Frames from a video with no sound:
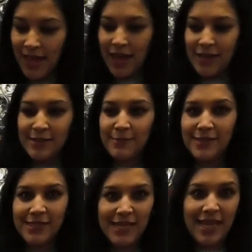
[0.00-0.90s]
And you're
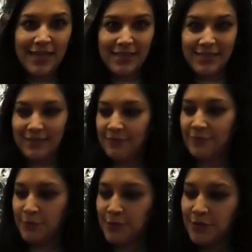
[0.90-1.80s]
supposed to get this little
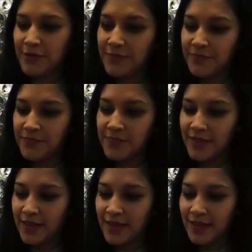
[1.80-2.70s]
fork,
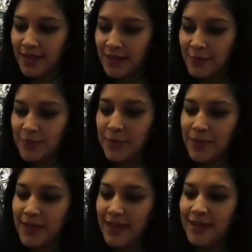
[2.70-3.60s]
pop
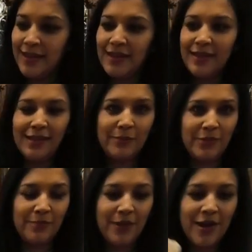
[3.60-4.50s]
it in, a bit
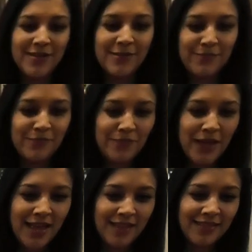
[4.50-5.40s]
of bread
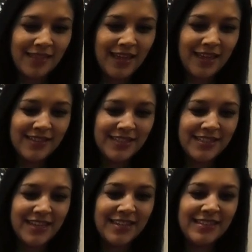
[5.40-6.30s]
and and then do
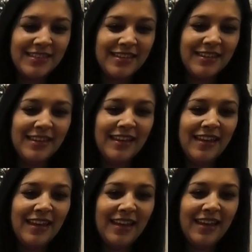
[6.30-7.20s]
this,
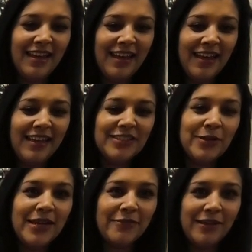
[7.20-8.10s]

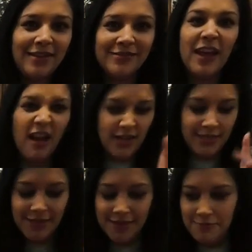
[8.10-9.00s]
twirl it around, I'll eat
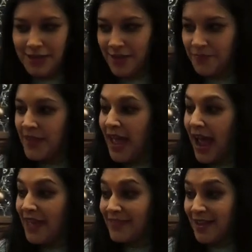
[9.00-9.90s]
it in a minute.
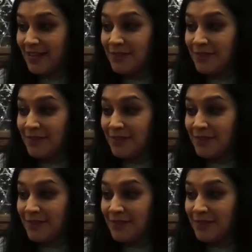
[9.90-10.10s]
And then